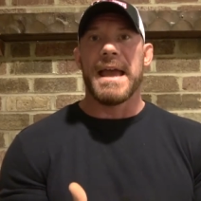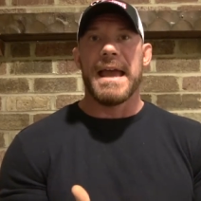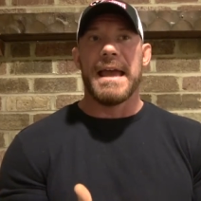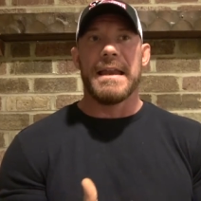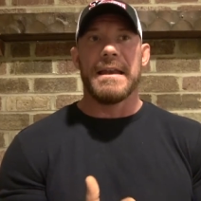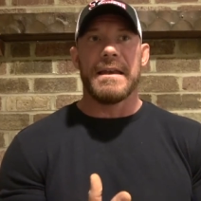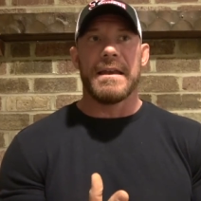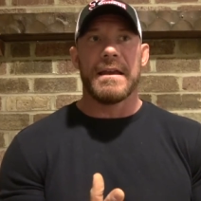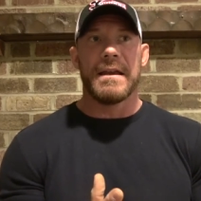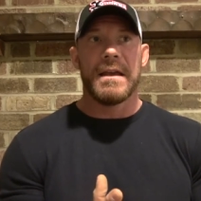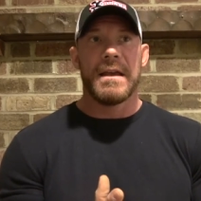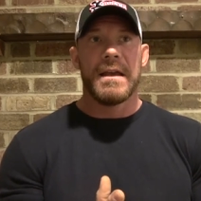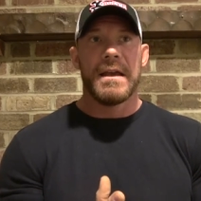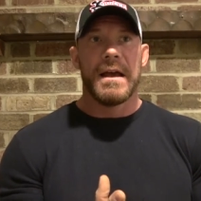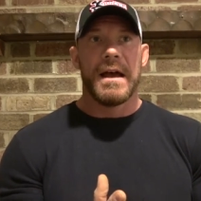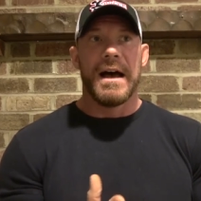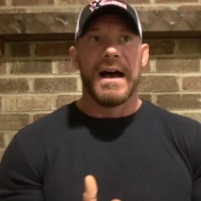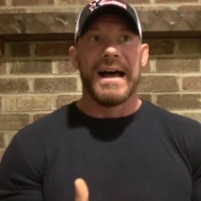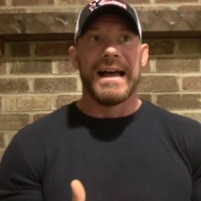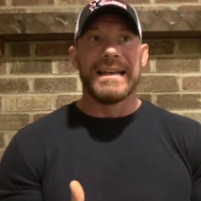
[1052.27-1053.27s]
And
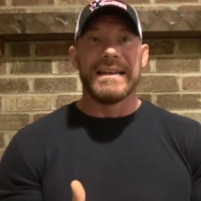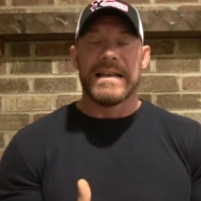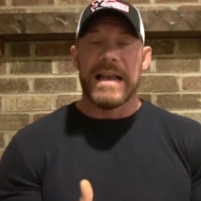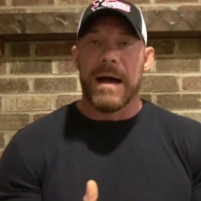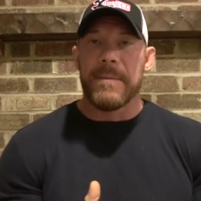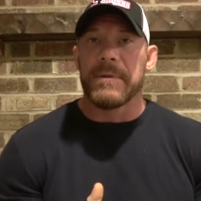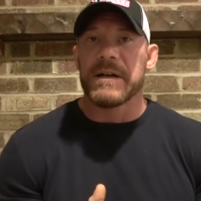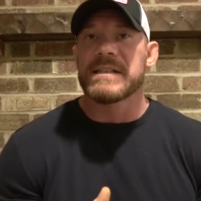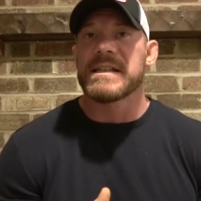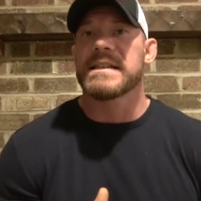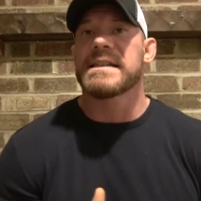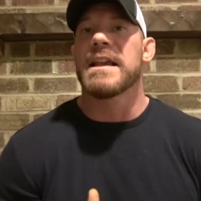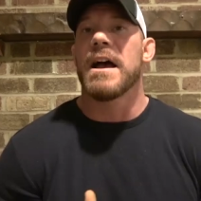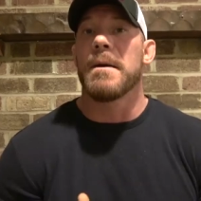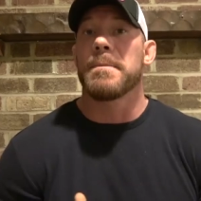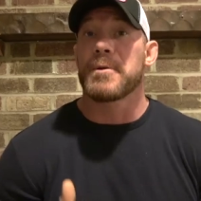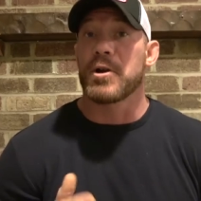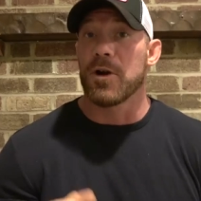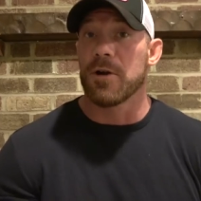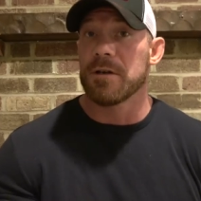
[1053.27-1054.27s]
uh, not much has
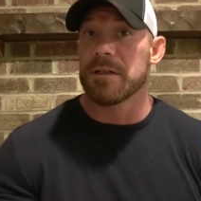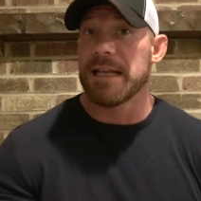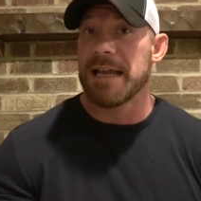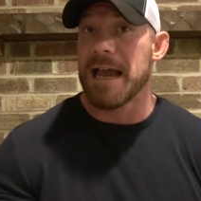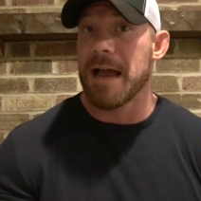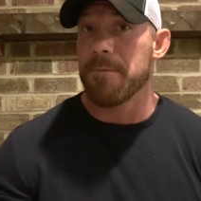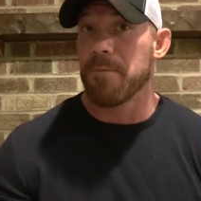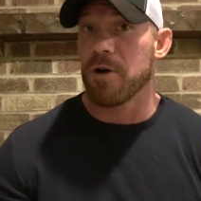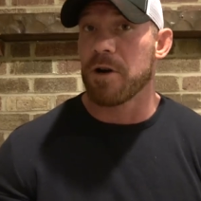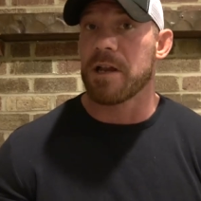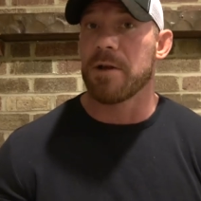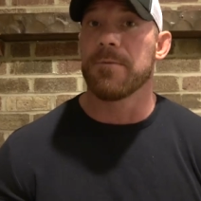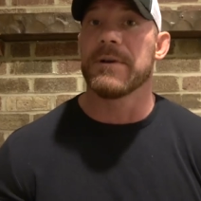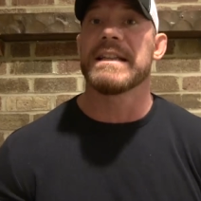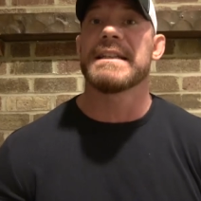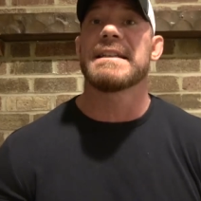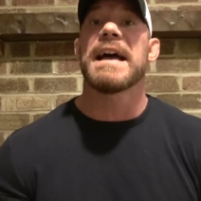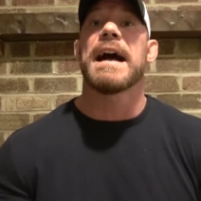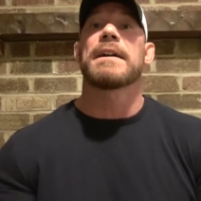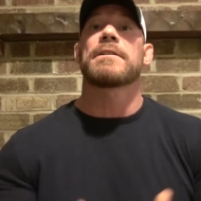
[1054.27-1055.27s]
helped. Currently, I'm working
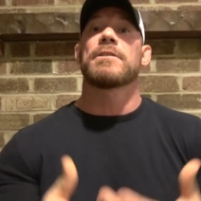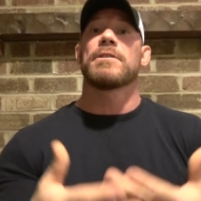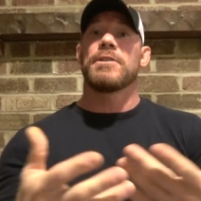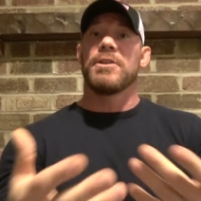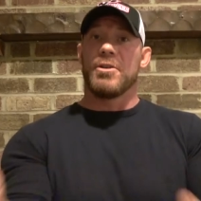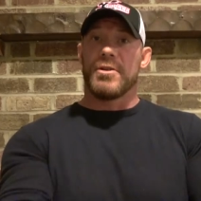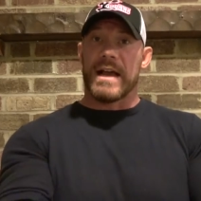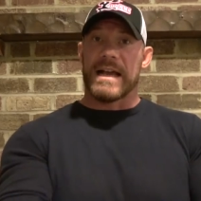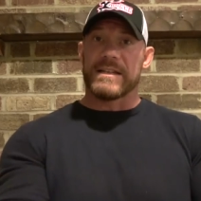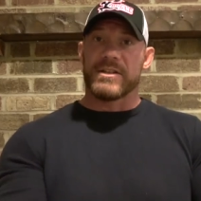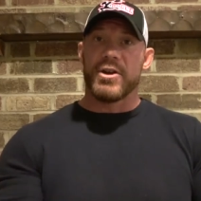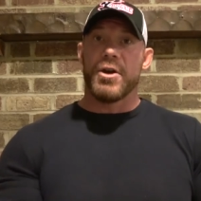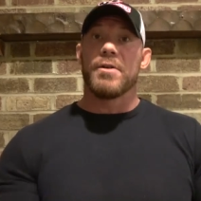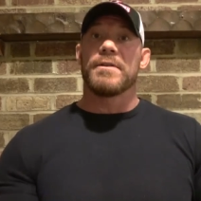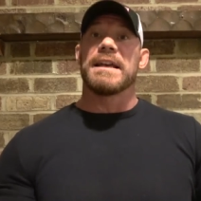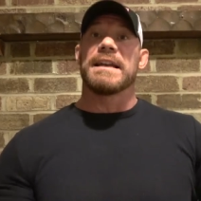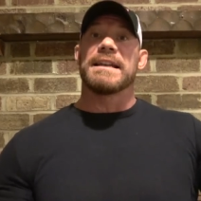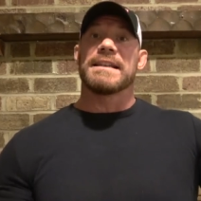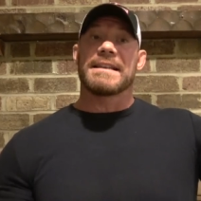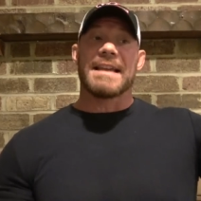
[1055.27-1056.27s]
with a doctor you guys know
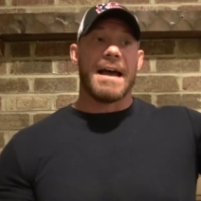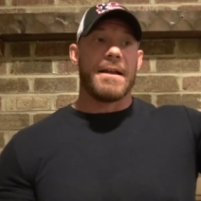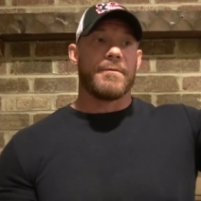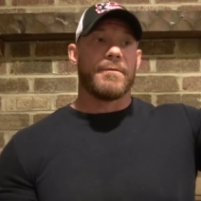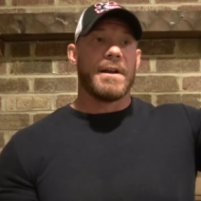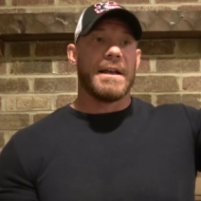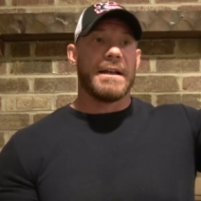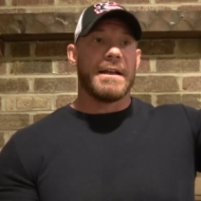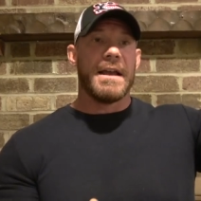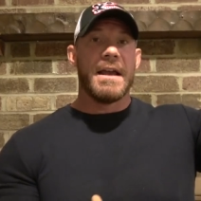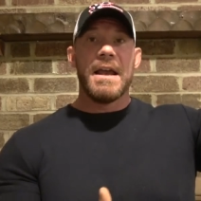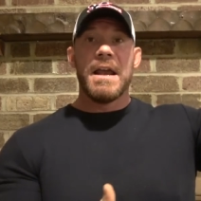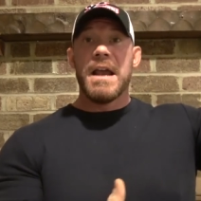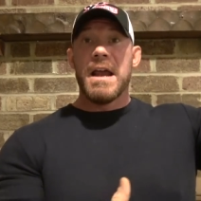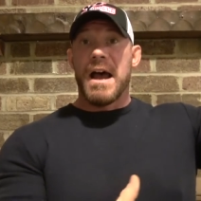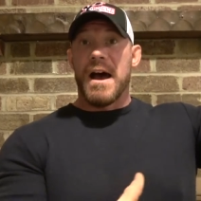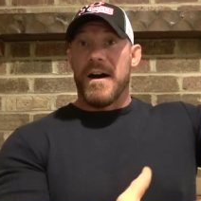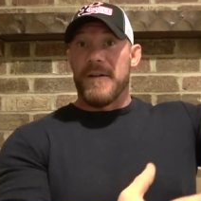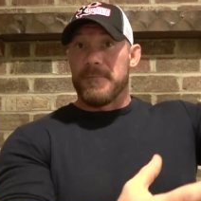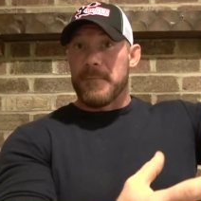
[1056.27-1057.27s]
that has gotten rid
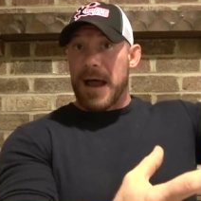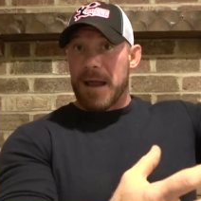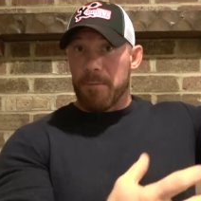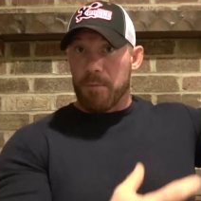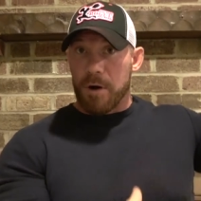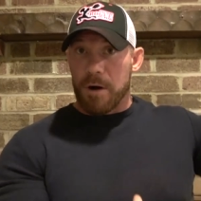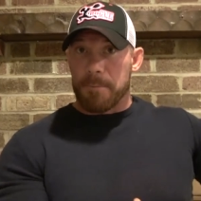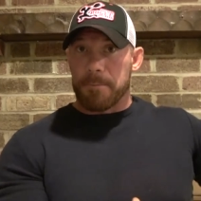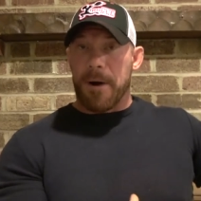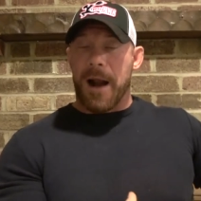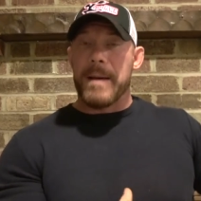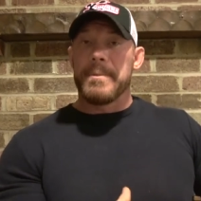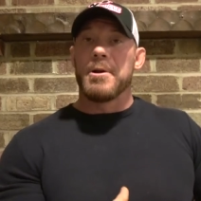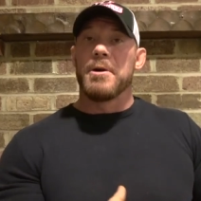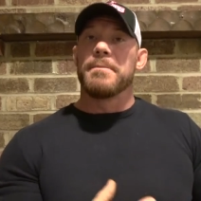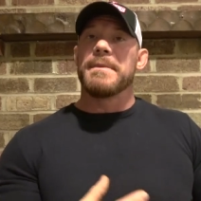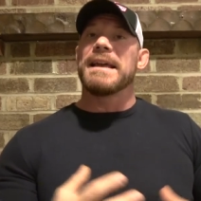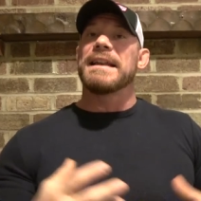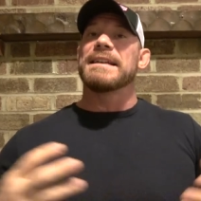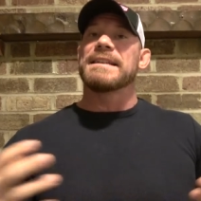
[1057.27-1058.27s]
of my worm
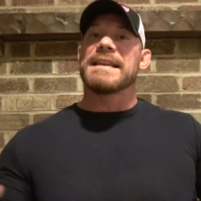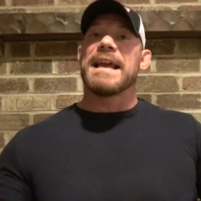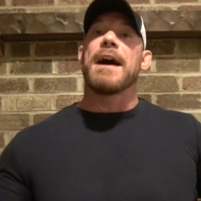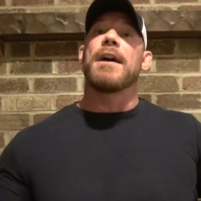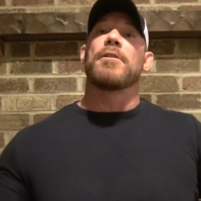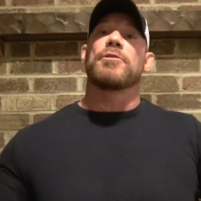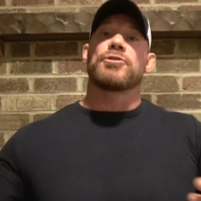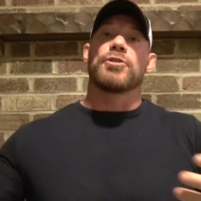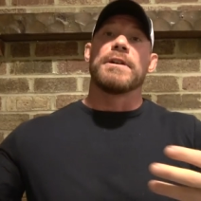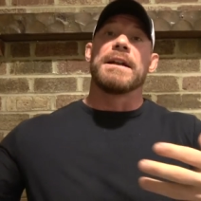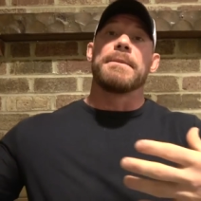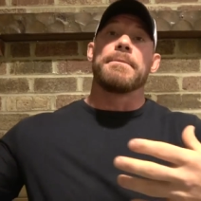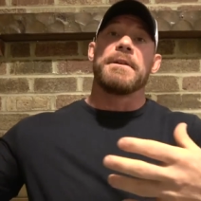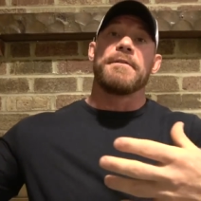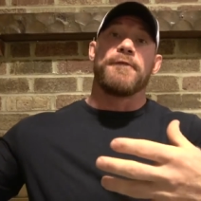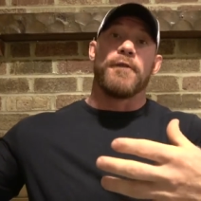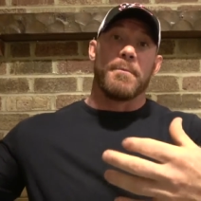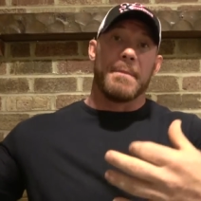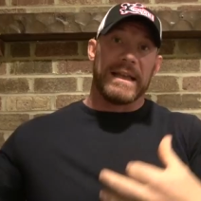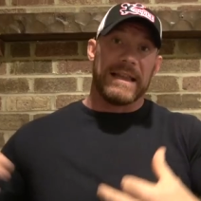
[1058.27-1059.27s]
problem and is now treating
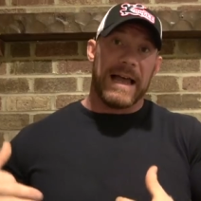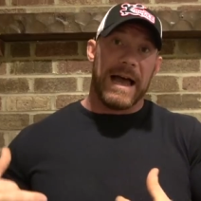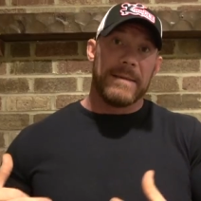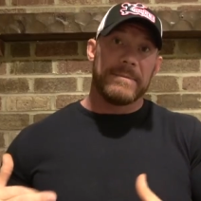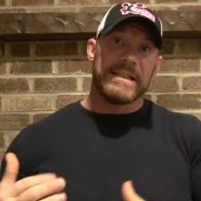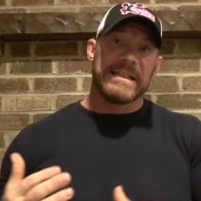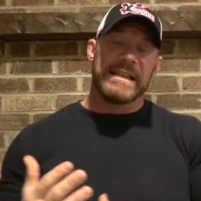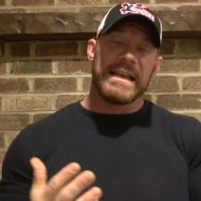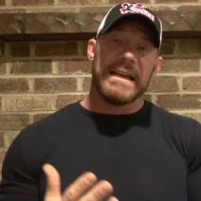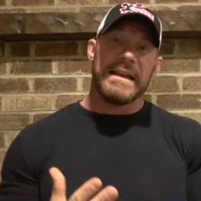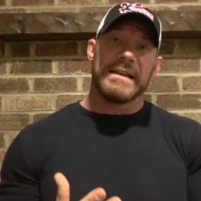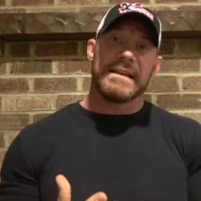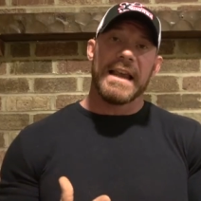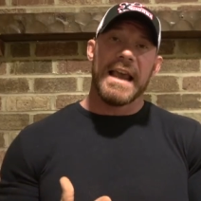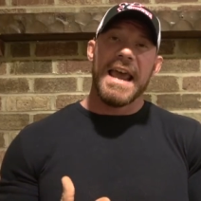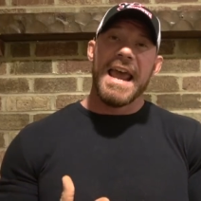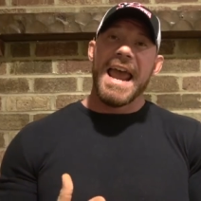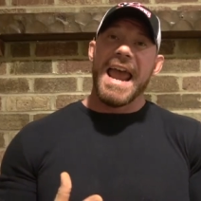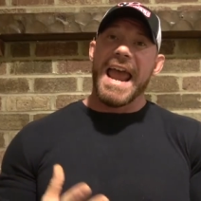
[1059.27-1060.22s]
me for my Lyme disease.